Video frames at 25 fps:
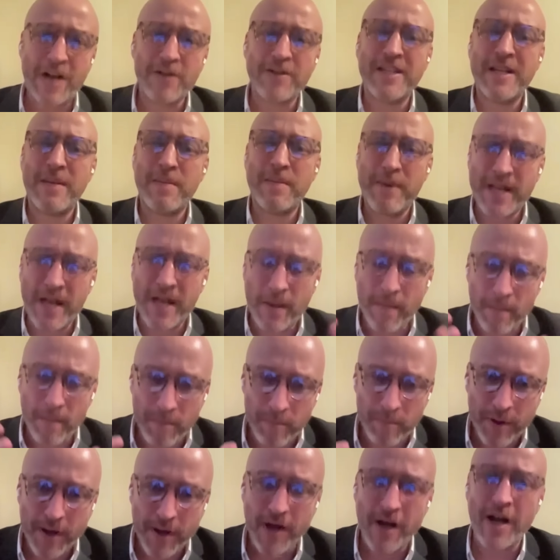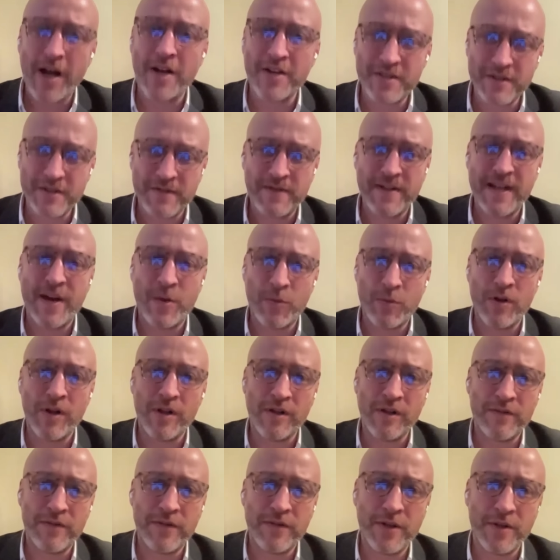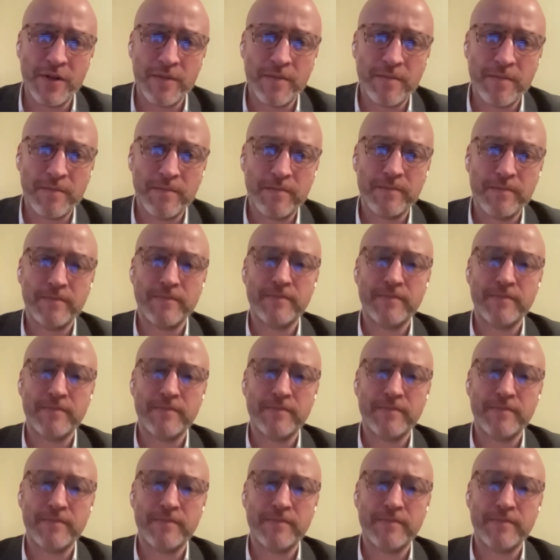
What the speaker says: How did it become part of that worldview?